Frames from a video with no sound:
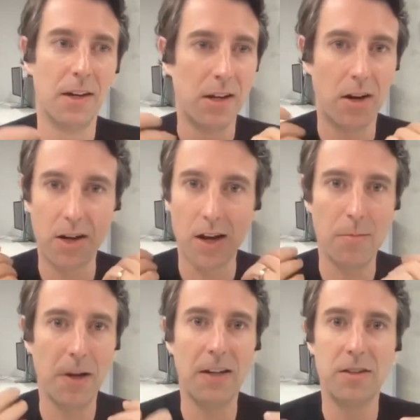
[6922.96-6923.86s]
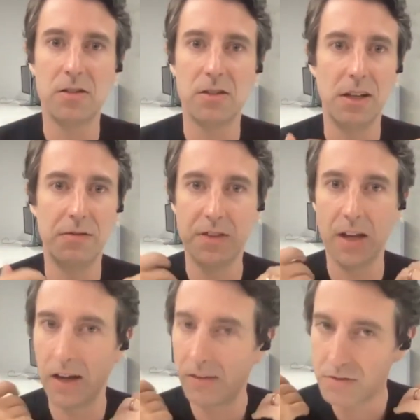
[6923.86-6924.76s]
you know, companies, if
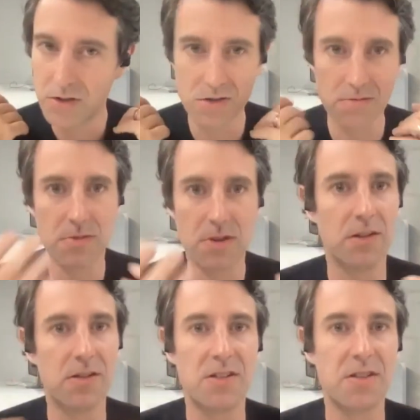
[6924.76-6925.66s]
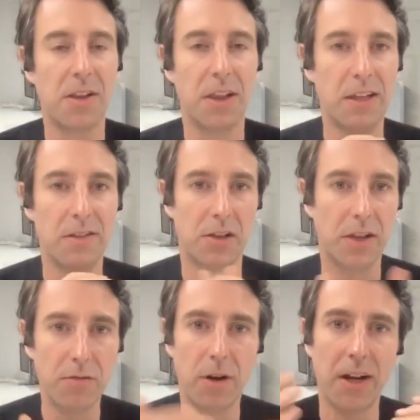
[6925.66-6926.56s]
they're just consistently
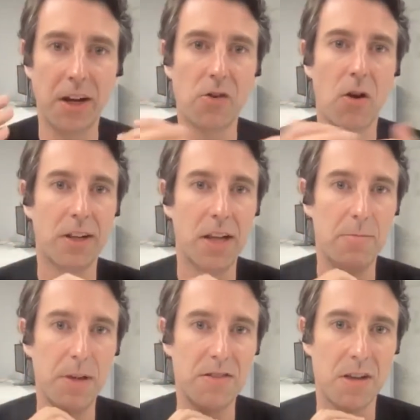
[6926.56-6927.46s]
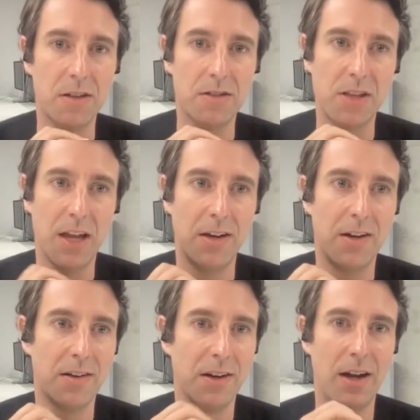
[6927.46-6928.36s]
delivering and growing their business,
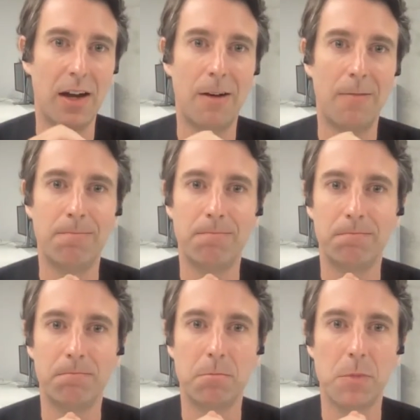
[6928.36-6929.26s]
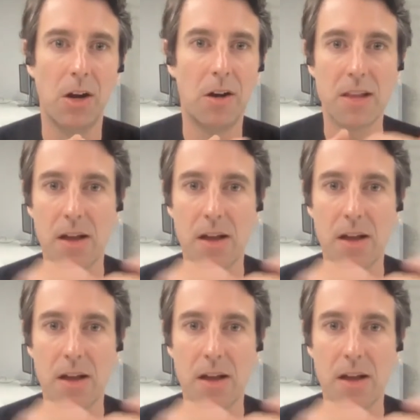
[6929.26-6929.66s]
then, you know,